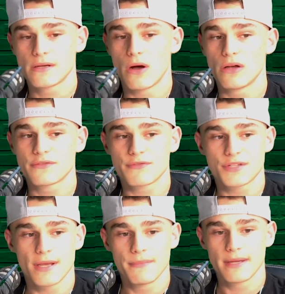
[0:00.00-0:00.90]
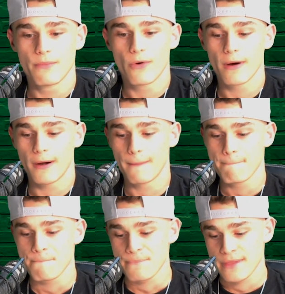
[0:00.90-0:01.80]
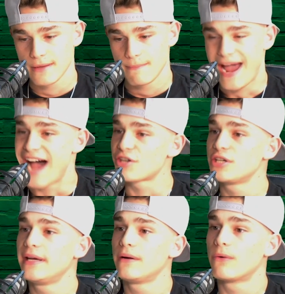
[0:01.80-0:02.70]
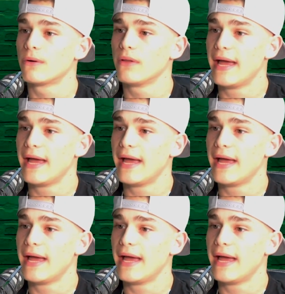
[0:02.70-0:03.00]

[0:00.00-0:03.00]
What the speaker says: calls for something more passionate or